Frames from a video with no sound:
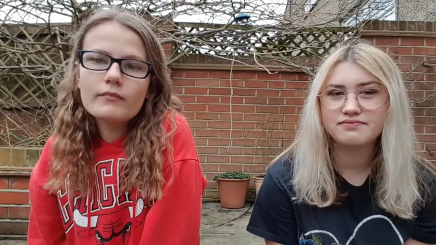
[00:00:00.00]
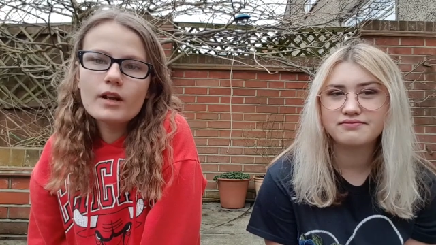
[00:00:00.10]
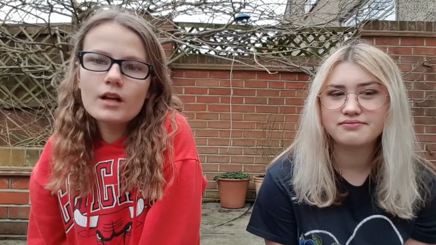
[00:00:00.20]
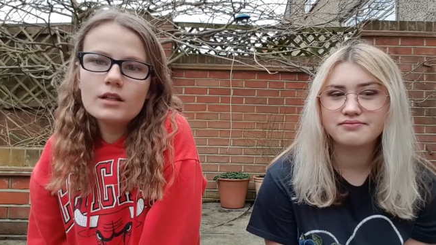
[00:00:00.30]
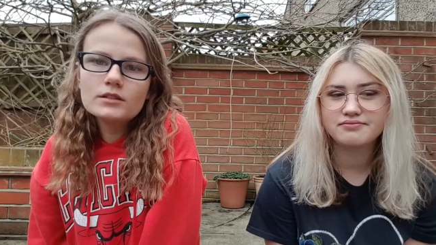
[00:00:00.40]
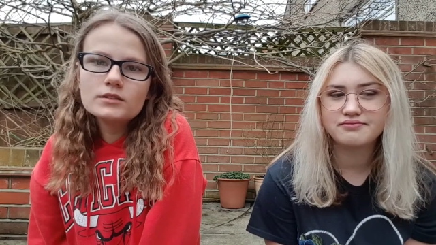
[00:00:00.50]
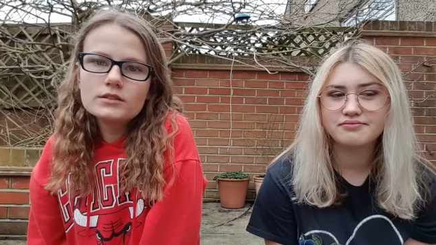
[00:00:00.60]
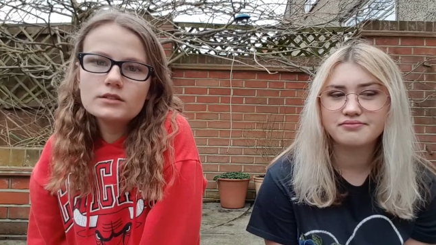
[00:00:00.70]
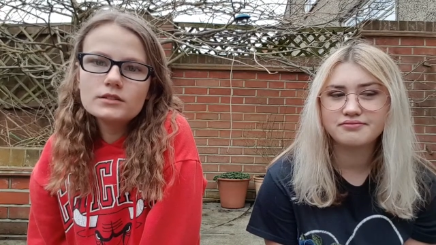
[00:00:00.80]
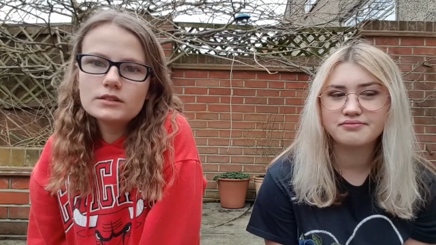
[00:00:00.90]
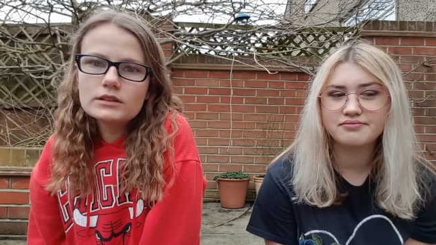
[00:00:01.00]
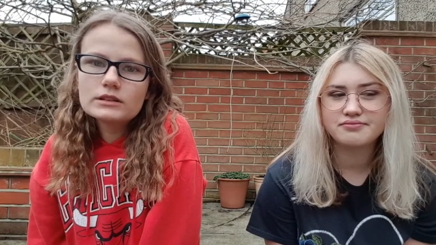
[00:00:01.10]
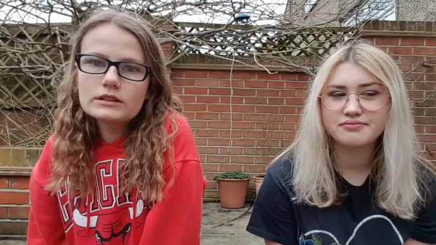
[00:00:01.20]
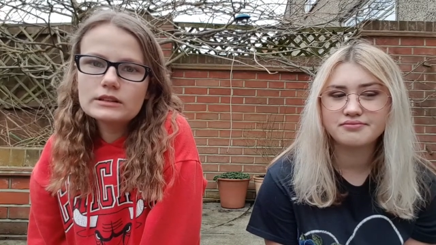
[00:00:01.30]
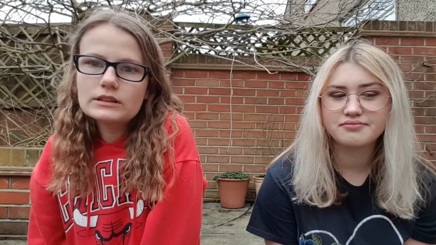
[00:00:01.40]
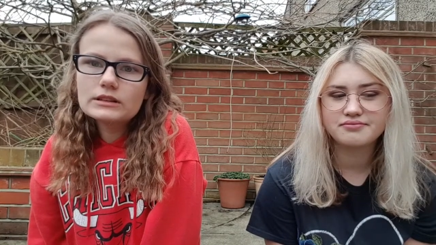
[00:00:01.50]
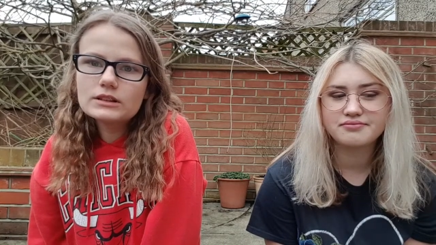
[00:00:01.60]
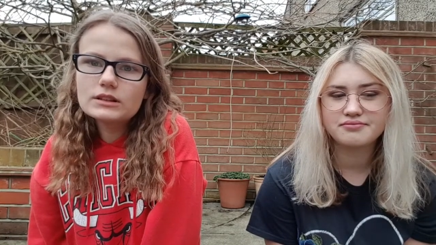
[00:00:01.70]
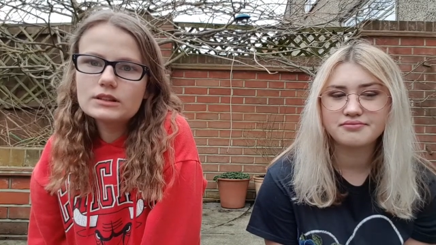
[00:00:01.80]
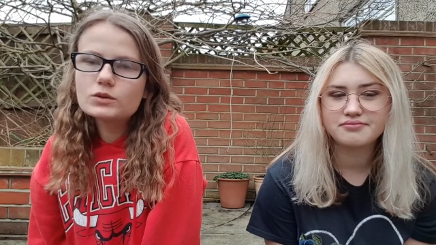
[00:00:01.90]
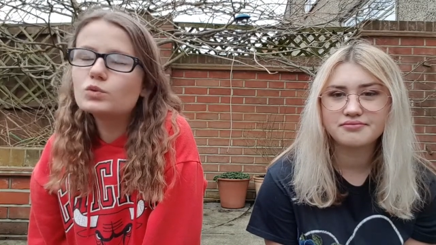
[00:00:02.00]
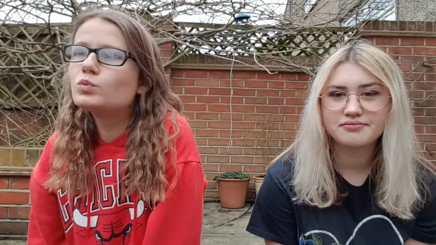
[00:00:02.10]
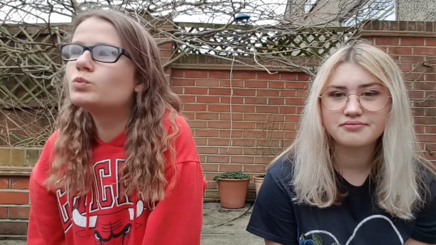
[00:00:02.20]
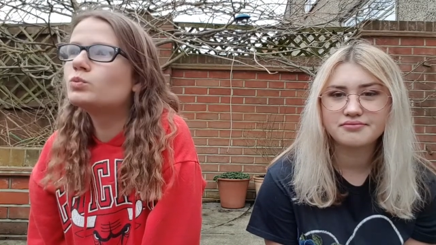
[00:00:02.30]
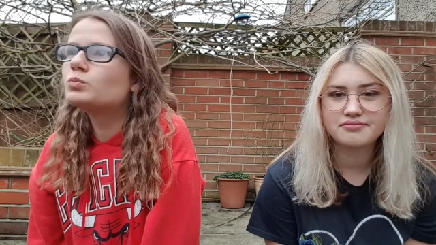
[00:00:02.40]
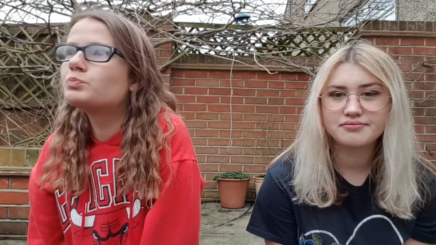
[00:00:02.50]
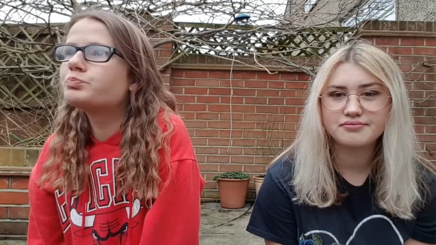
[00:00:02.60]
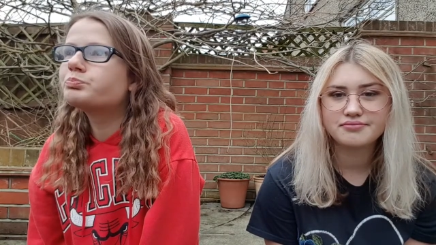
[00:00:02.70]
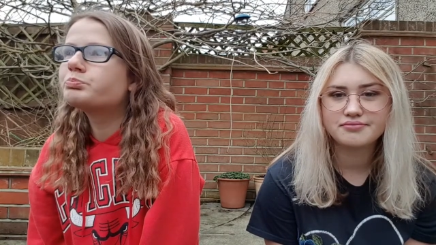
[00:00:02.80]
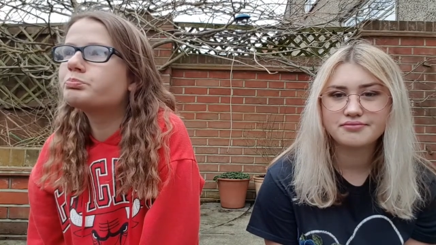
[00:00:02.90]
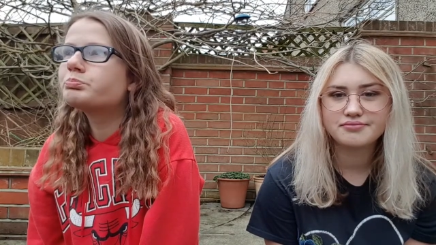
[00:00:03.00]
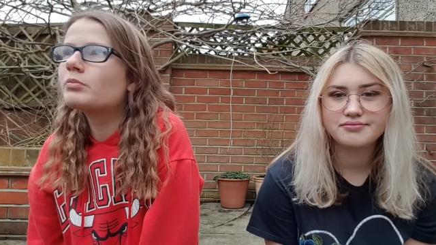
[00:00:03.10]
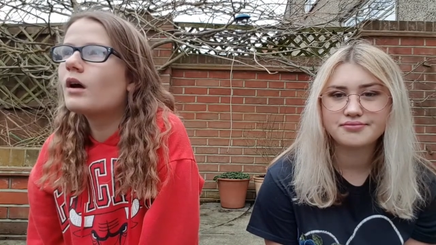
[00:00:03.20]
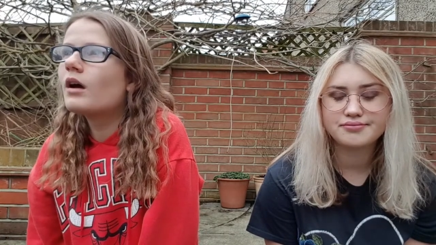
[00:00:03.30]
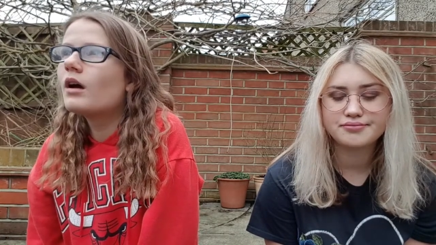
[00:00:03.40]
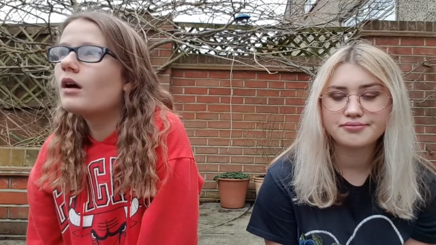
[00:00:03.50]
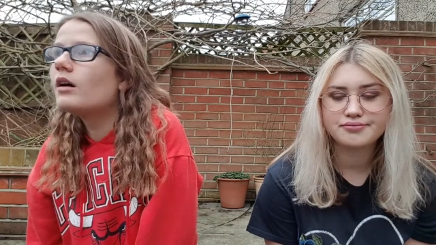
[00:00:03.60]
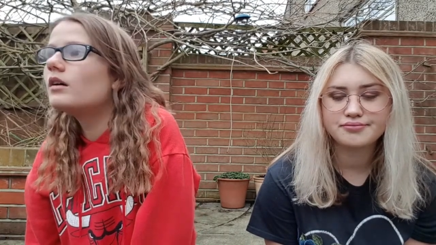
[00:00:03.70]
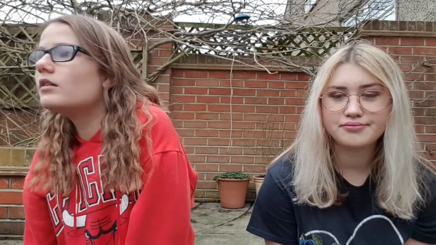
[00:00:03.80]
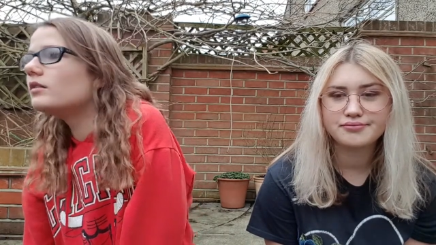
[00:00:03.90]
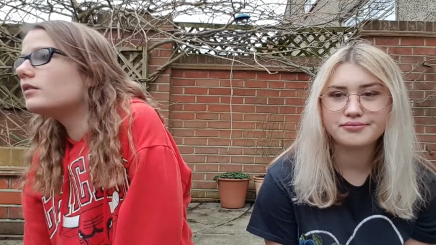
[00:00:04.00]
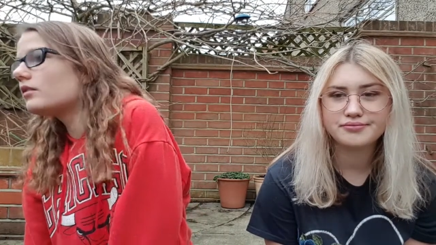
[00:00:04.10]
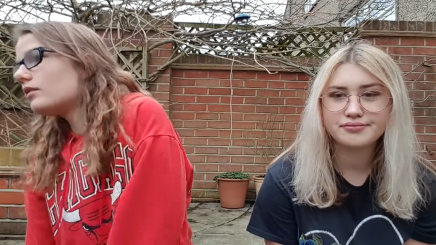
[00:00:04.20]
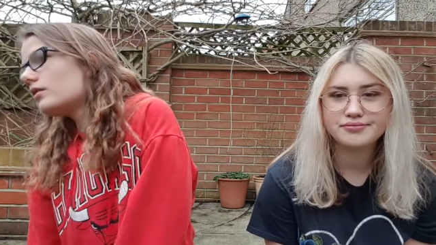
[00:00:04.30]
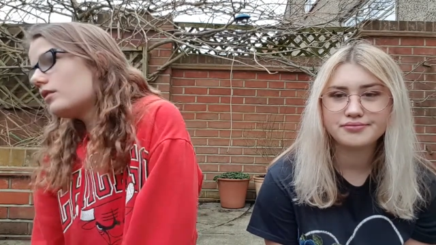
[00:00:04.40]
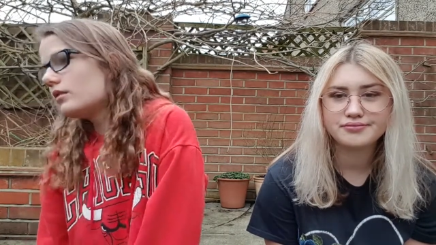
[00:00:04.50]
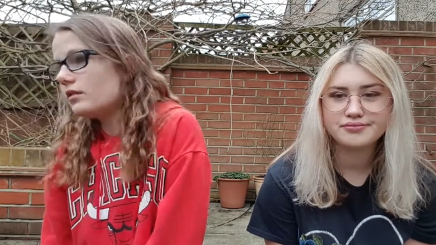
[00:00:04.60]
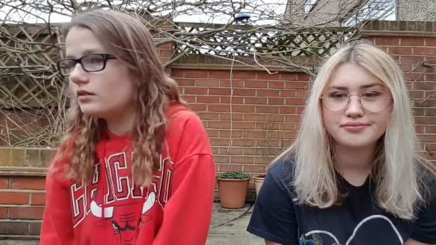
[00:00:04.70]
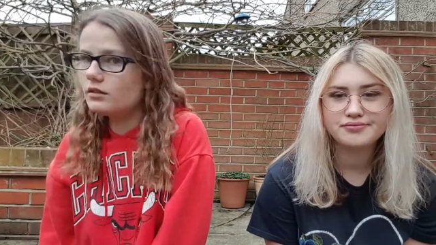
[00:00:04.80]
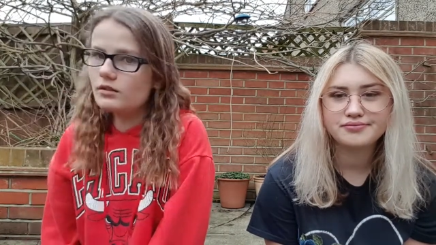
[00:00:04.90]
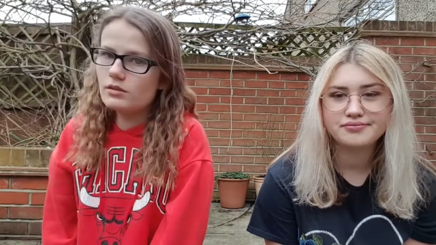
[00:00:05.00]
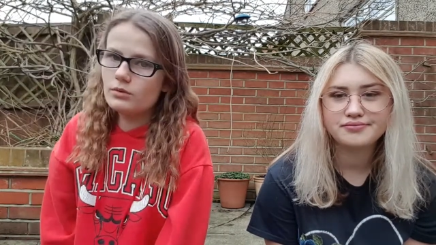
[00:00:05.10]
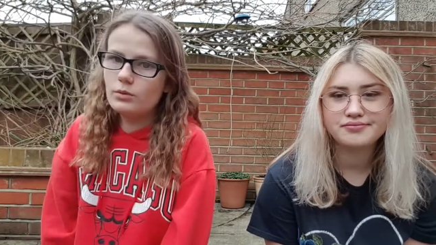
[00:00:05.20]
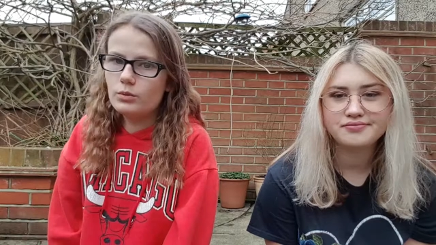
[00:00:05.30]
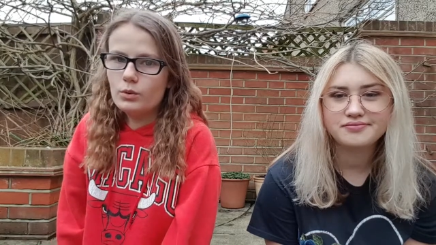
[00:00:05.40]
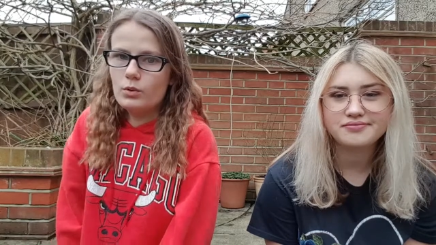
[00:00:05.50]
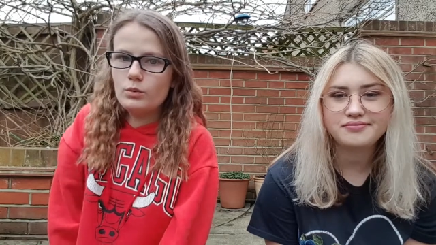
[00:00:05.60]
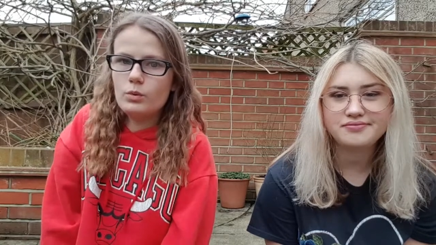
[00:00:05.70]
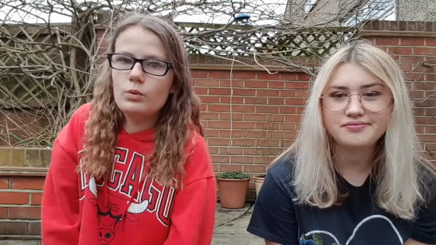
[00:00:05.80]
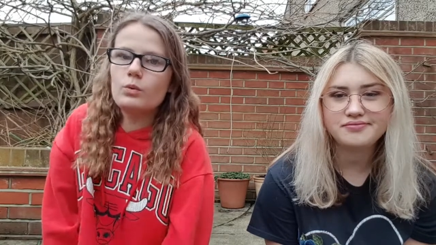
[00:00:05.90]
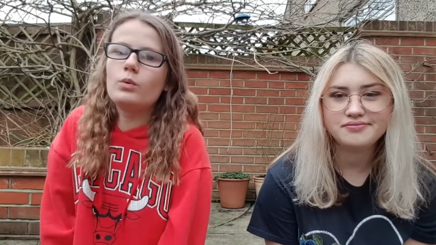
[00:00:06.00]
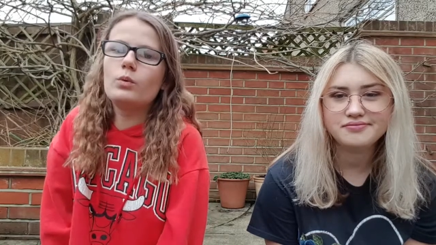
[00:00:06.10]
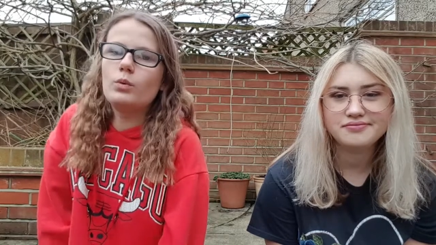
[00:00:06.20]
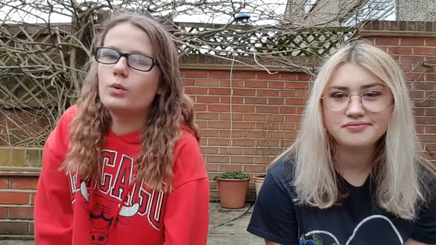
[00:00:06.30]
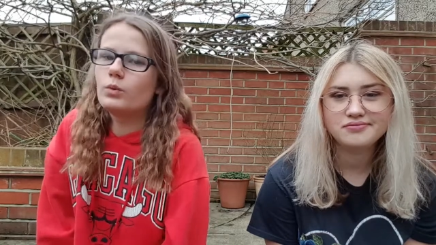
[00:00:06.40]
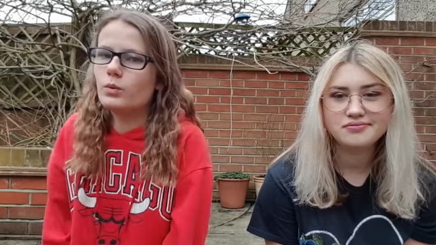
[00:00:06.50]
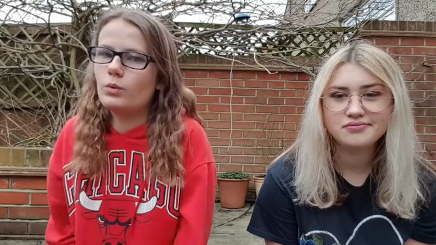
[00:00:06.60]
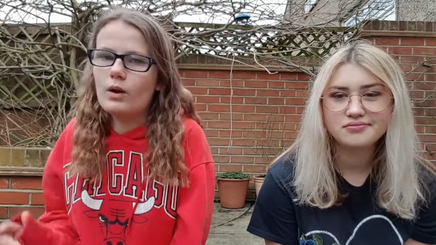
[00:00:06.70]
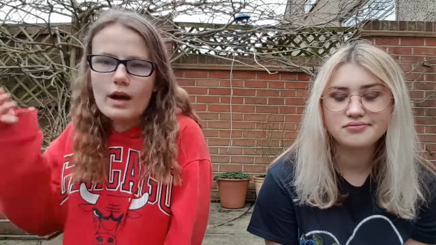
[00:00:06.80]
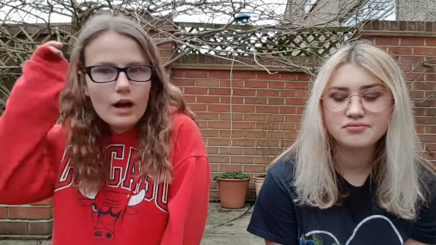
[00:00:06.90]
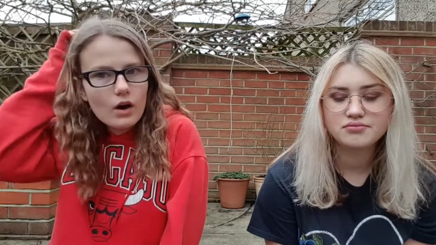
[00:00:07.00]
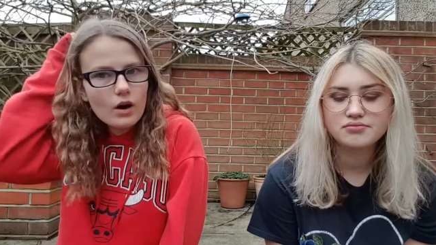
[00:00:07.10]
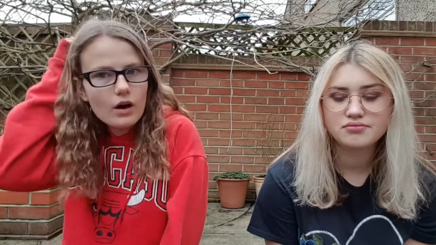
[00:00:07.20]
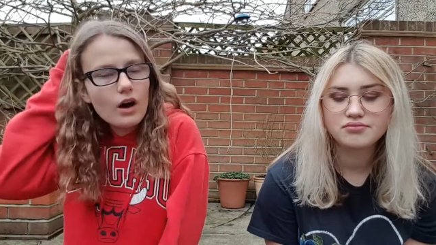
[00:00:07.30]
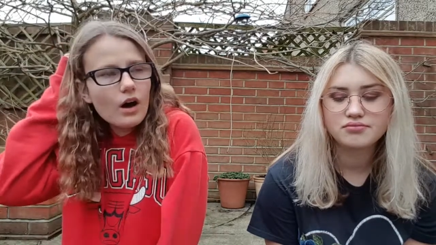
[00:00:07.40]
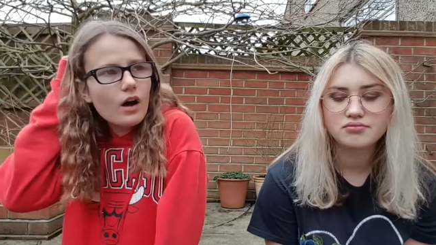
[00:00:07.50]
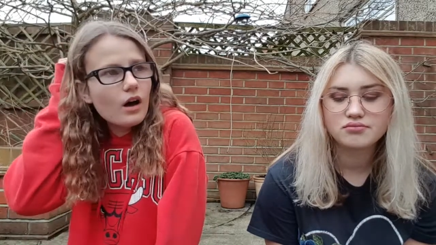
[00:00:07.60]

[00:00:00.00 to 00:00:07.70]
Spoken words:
Nobody speaks.